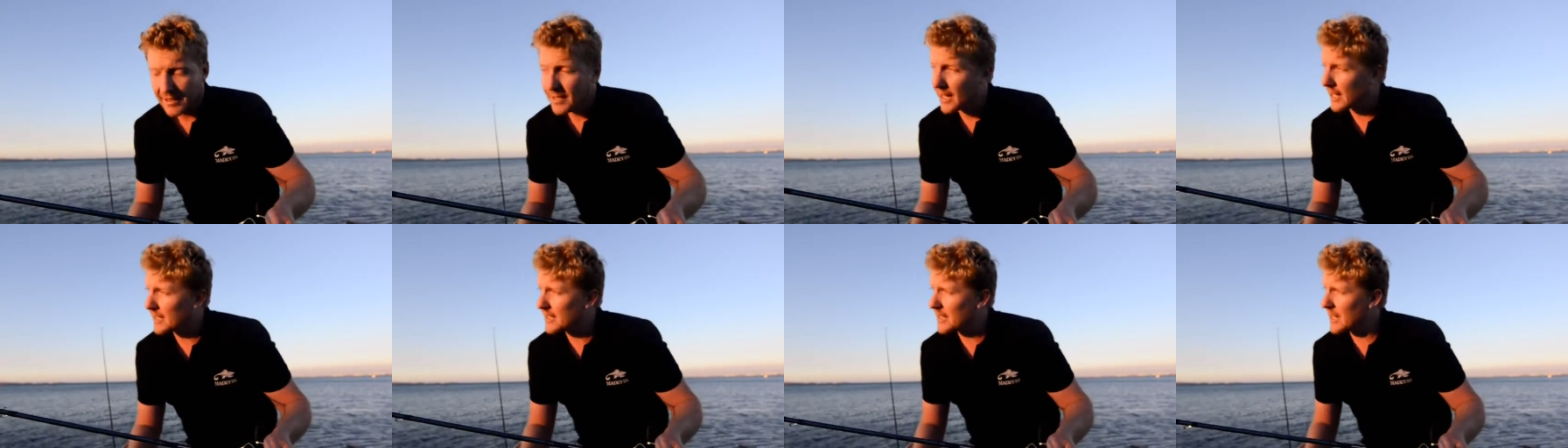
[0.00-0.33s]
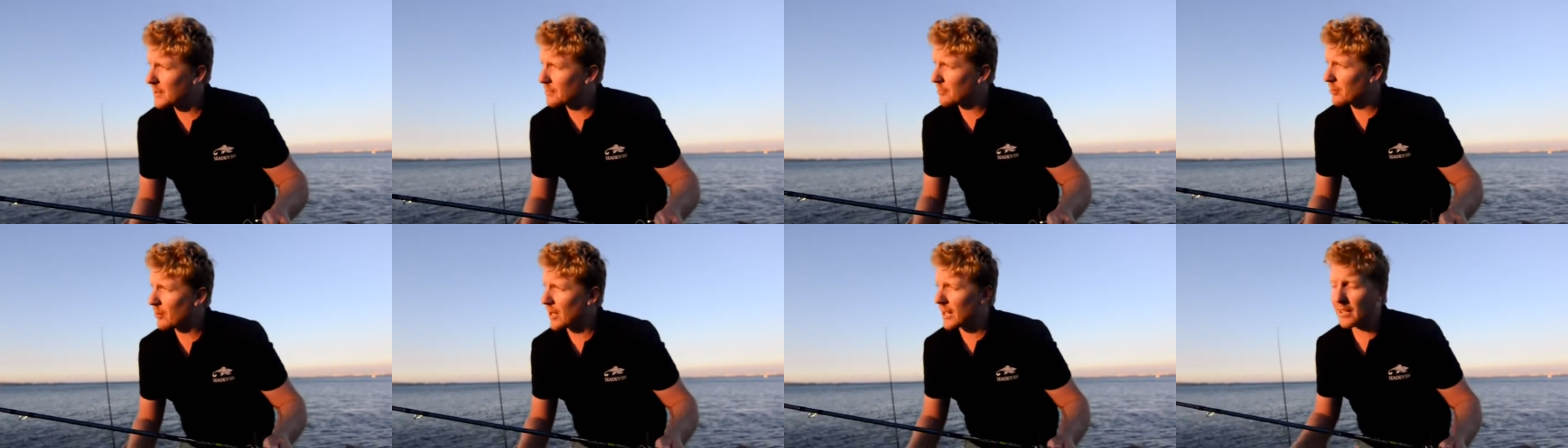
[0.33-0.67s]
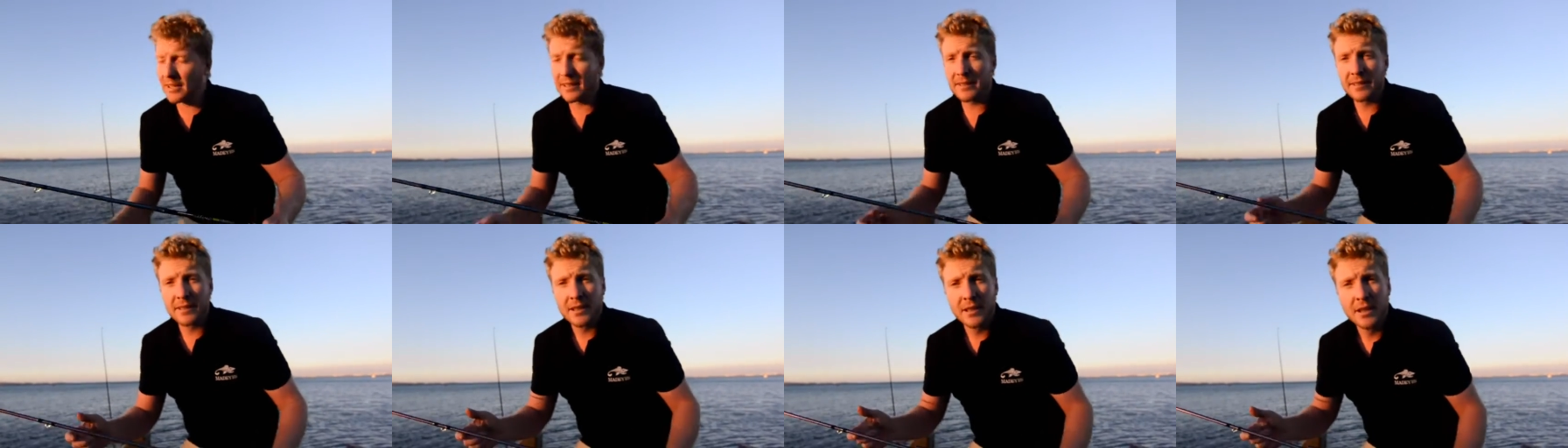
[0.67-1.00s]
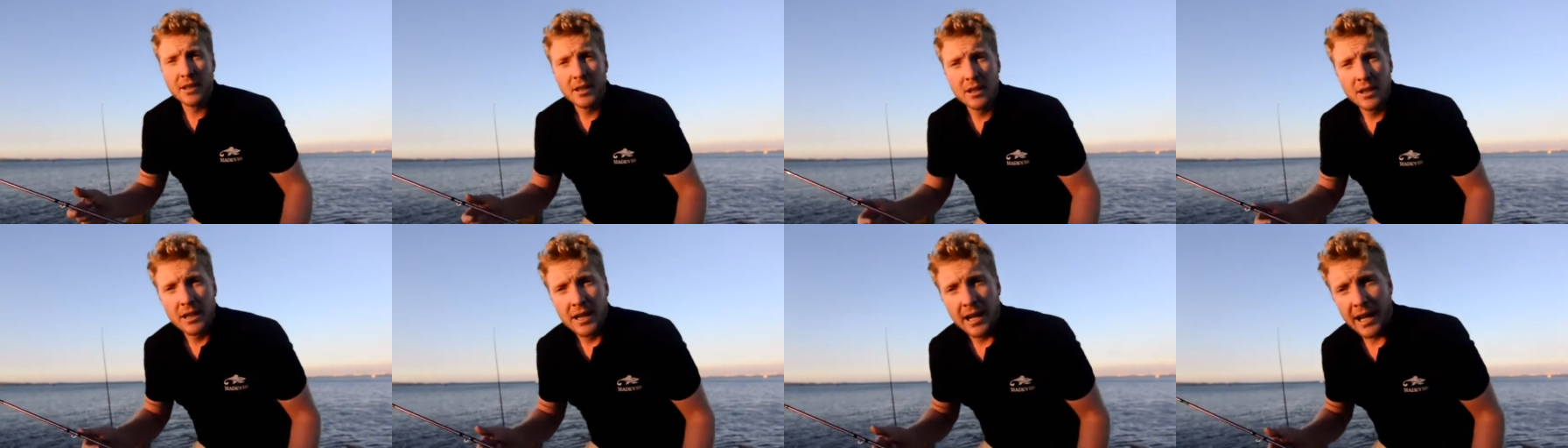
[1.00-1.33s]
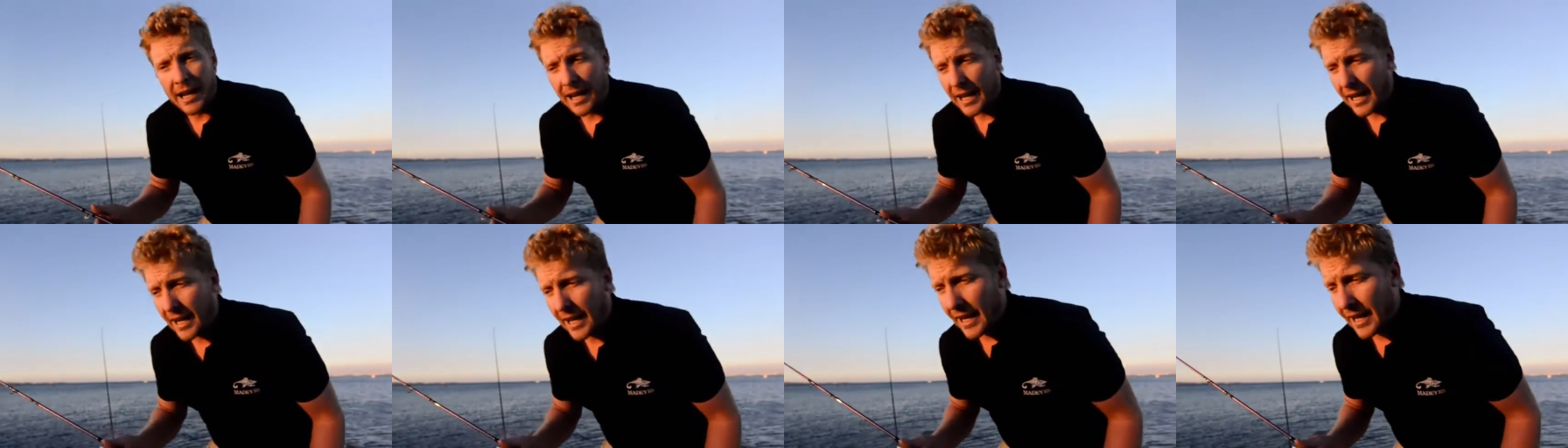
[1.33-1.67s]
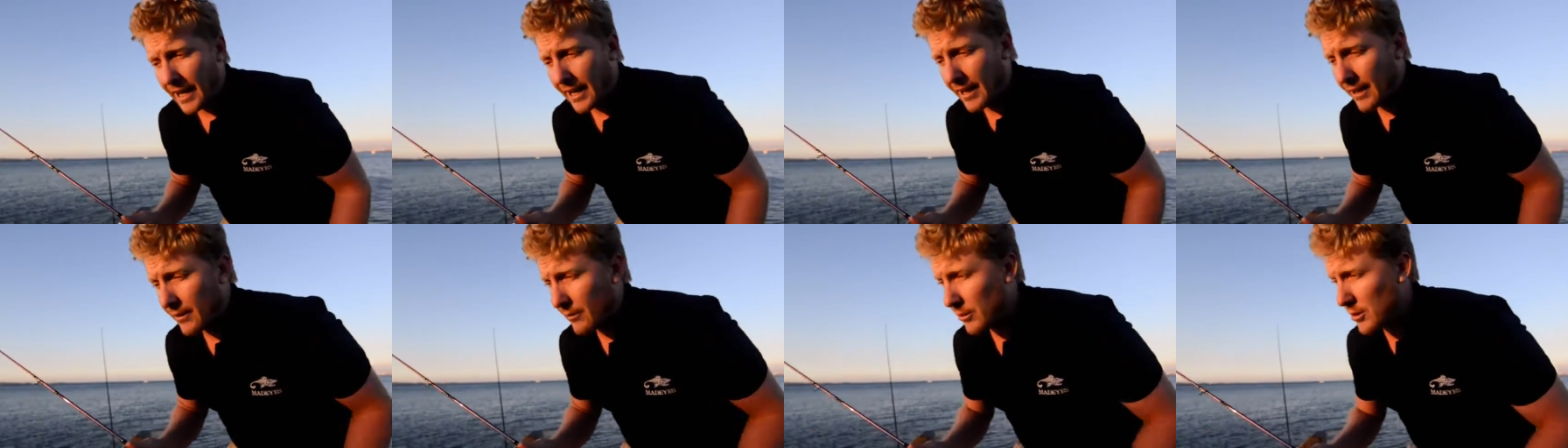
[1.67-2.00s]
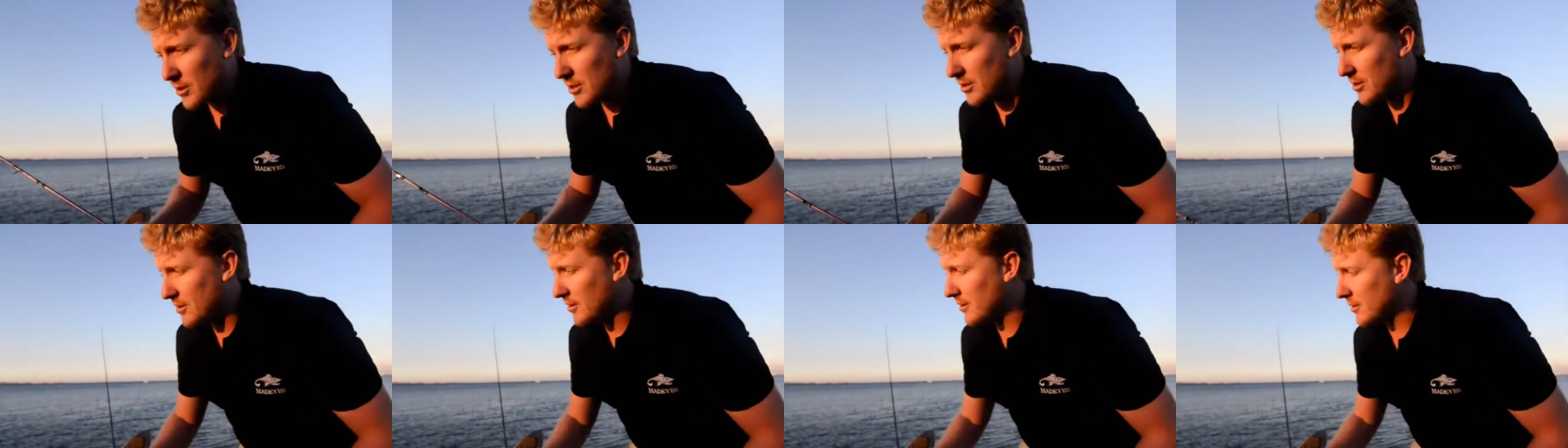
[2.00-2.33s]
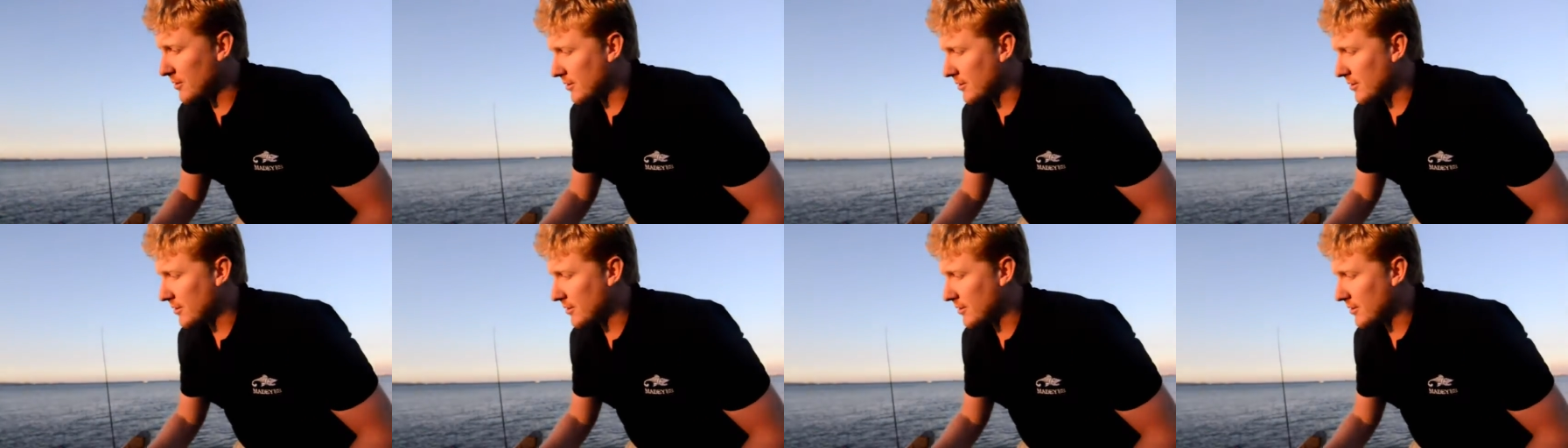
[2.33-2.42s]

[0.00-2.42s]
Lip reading: Now tip run was